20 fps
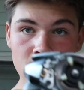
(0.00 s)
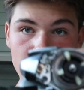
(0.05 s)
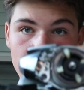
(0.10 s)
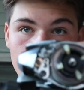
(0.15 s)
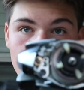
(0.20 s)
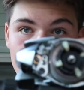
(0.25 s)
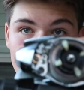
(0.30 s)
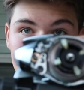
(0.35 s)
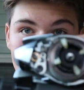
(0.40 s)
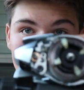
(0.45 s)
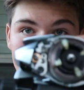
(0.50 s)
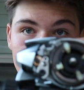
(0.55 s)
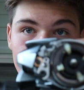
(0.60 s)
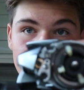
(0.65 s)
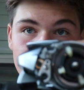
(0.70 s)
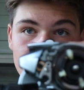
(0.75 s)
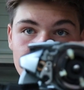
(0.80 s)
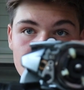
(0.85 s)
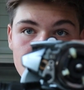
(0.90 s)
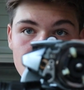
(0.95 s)
the pin
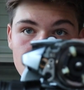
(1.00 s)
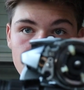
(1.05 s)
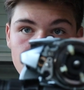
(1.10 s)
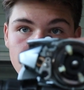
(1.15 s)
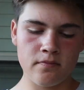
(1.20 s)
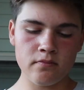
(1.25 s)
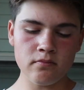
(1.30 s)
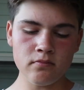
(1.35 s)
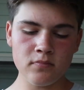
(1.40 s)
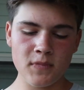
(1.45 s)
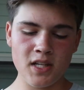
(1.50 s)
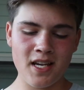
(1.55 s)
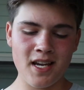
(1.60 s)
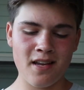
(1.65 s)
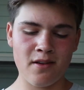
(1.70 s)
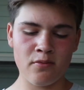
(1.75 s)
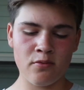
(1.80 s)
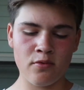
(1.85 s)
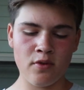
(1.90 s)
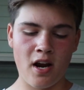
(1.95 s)
brakes,
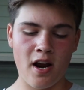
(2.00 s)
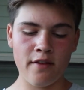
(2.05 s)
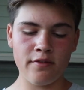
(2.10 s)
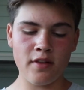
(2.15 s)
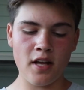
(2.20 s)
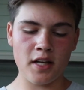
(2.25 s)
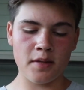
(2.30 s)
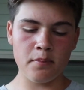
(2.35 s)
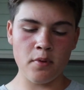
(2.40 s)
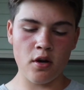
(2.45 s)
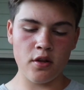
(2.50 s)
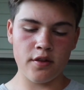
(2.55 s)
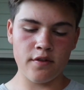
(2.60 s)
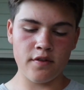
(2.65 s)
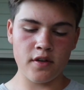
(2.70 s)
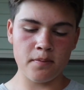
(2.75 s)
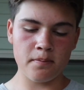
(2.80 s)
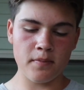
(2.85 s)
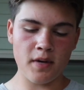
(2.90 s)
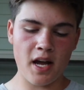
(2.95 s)
and I've liked both of
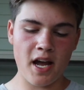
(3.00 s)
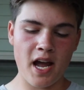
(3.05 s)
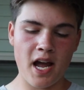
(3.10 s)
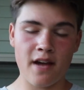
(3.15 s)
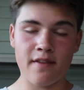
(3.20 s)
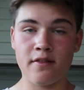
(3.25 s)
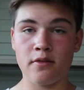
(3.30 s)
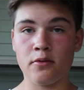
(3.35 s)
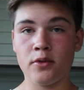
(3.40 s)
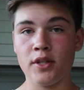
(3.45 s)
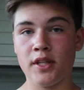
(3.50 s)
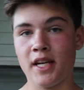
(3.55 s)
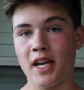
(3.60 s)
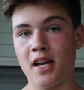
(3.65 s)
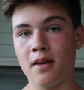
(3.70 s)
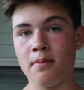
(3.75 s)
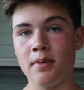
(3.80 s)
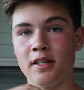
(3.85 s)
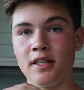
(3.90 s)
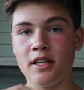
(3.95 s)
them. I haven't really
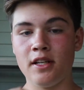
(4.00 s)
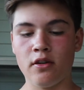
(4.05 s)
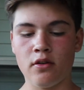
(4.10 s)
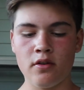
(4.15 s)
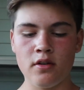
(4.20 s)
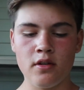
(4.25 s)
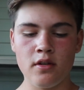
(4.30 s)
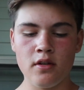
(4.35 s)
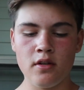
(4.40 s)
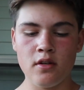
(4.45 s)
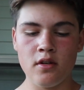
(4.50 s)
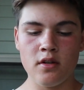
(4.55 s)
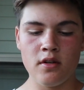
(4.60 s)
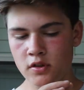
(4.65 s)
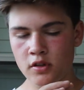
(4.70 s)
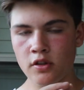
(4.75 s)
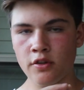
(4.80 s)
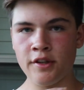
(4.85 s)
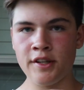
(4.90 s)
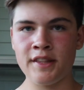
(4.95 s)
had a big deal.
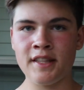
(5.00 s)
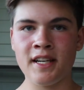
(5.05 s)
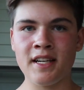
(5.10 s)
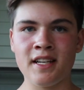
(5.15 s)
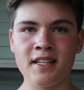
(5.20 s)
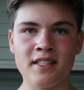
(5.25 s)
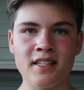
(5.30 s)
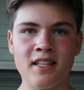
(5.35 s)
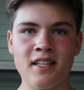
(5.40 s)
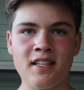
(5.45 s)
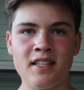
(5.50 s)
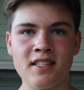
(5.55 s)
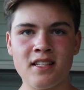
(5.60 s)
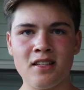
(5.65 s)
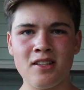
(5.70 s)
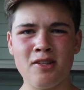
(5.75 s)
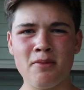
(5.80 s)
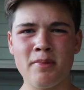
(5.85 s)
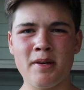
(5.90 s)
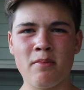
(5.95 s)
The only thing is, it is a
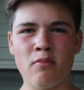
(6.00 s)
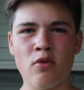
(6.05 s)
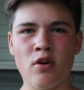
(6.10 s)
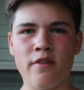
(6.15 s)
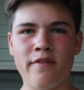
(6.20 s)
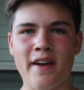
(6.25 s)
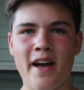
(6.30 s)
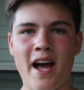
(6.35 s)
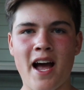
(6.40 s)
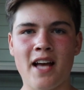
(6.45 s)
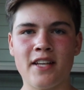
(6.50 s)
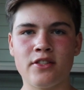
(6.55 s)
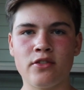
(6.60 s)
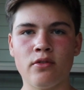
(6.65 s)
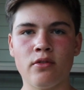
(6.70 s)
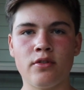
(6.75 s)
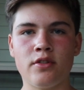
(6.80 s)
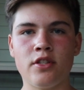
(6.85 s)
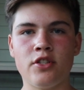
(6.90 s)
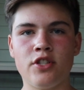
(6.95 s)
little bit more of a
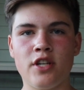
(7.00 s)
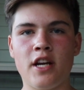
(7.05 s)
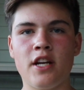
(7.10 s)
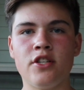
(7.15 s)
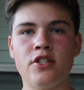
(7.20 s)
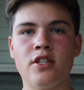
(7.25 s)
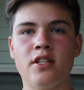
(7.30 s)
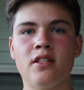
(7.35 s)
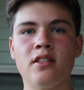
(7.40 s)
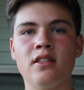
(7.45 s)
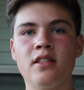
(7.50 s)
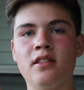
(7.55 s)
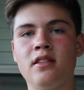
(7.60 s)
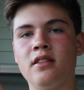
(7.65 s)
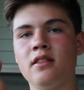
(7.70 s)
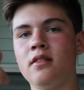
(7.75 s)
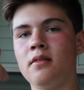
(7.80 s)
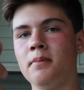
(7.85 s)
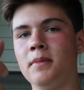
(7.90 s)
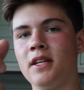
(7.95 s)
hassle to change it,
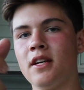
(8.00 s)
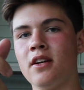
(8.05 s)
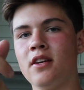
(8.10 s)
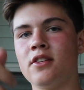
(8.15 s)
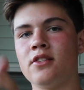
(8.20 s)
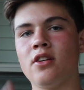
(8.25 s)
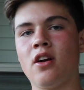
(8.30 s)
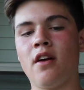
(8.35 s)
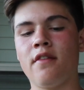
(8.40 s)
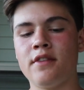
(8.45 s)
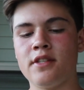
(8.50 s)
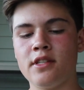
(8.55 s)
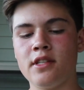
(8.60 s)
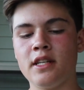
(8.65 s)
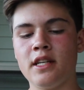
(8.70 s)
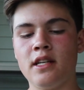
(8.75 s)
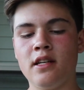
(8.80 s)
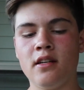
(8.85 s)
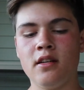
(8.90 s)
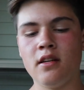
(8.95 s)
because
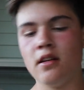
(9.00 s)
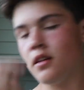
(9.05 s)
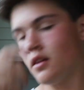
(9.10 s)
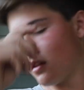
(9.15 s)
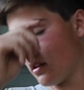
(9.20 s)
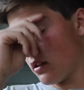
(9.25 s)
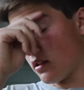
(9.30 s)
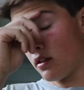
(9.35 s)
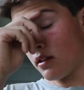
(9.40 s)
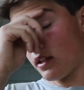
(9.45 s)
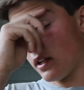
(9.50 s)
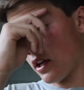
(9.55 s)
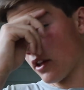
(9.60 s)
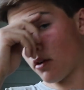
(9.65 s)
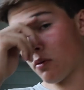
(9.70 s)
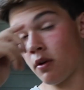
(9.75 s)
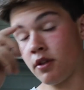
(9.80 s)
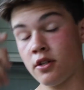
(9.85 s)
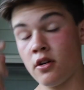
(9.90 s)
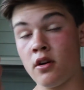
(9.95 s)
obviously the
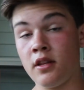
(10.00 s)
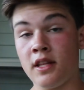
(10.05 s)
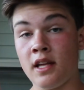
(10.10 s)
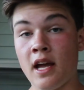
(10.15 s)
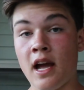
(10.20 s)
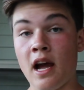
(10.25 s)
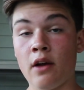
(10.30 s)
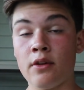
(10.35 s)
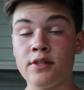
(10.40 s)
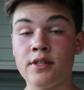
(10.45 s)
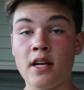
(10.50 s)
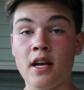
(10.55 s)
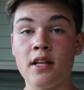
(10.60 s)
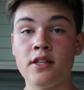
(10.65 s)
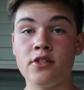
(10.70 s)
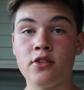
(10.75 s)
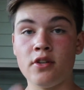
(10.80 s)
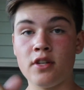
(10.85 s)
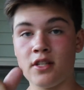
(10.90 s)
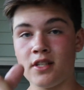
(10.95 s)
other ones are on the
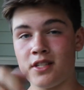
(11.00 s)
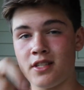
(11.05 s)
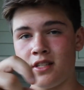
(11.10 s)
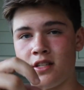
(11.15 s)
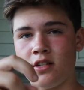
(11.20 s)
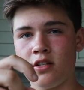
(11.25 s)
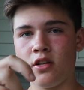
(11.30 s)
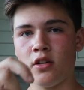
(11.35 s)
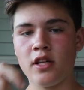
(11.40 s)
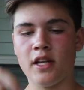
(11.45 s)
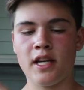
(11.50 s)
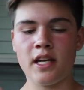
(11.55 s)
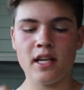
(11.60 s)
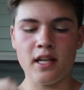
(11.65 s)
outside, so you can just click